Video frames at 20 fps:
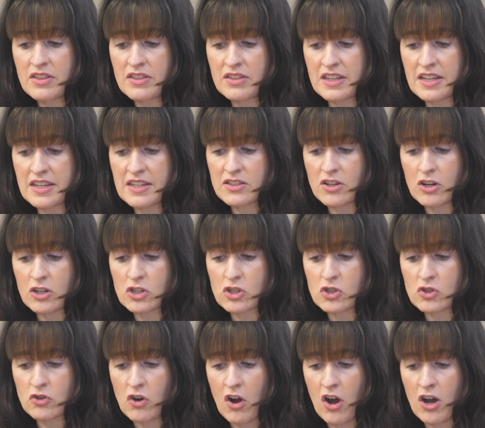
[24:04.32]
these are
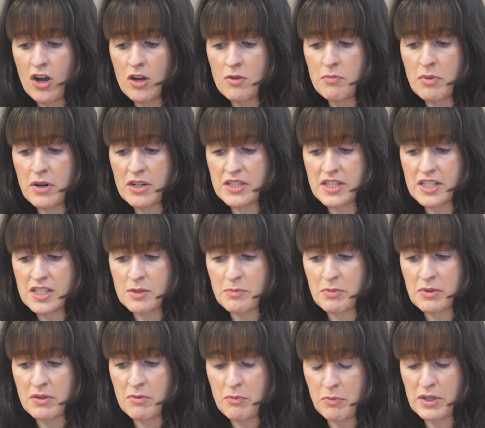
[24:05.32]
strong
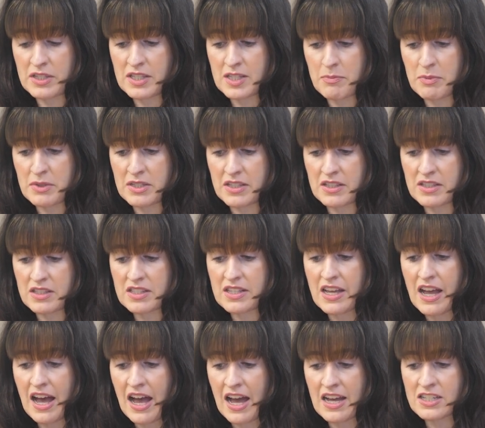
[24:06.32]
precipitants
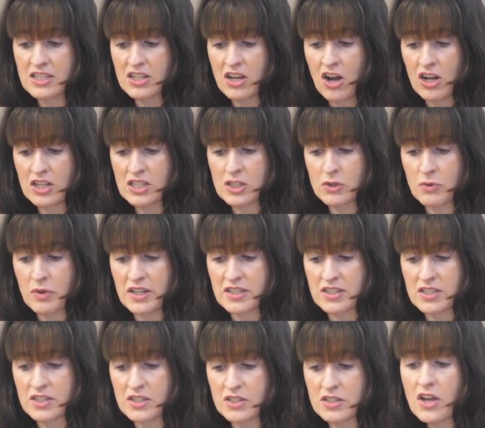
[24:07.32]
and
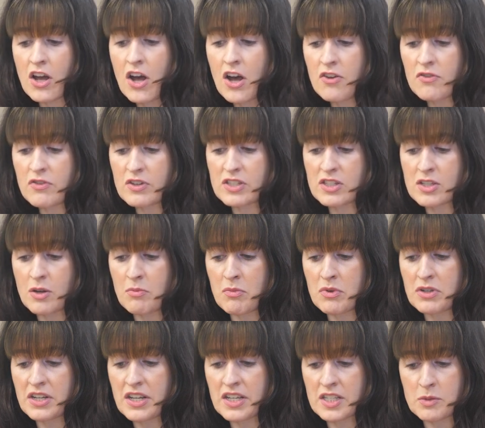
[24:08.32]
consequences for
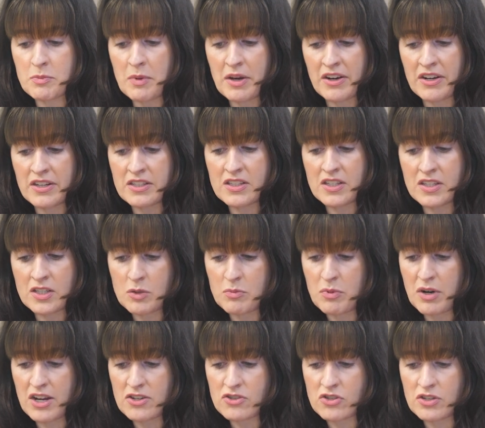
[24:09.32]
someone experiencing
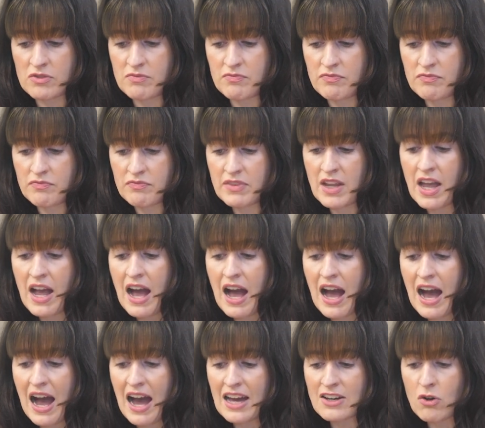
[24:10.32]
depression,
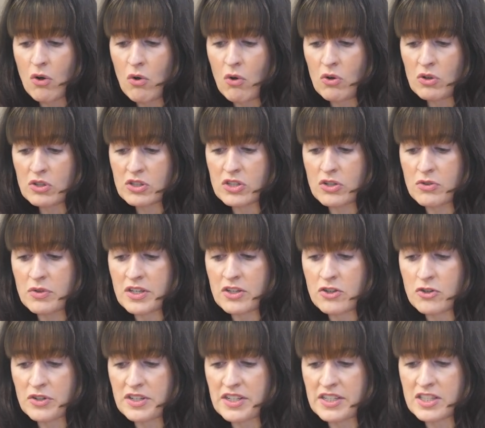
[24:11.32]
and also
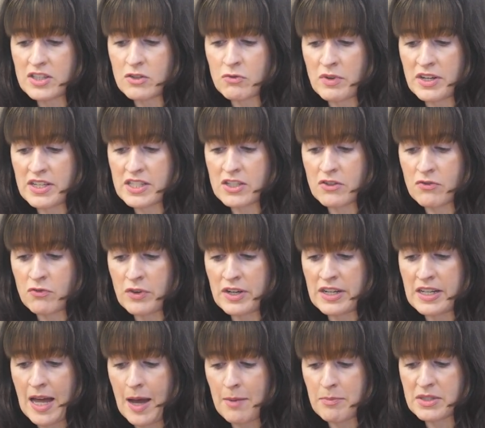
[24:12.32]
increase the risk of
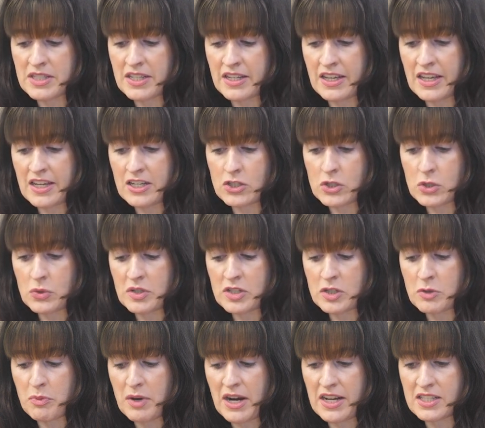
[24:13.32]
relapsing into a
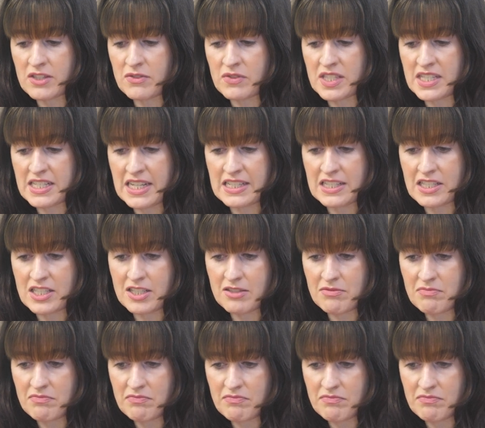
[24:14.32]
depressive state.